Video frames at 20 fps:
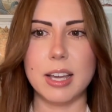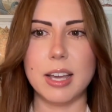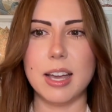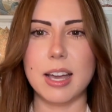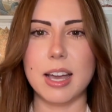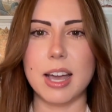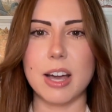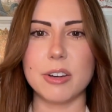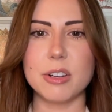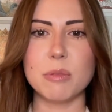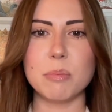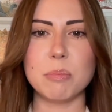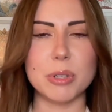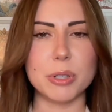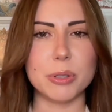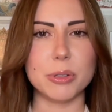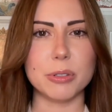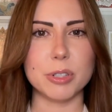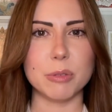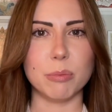how to
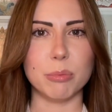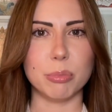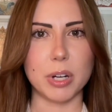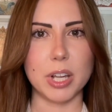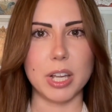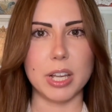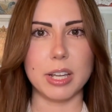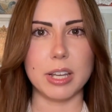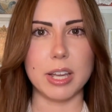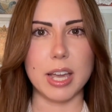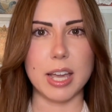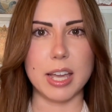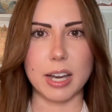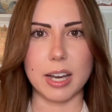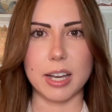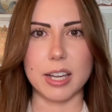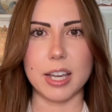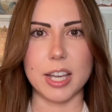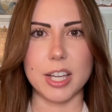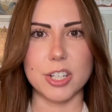build and break
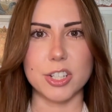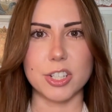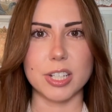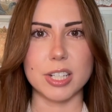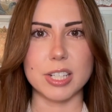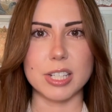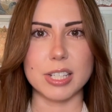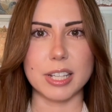AI agents.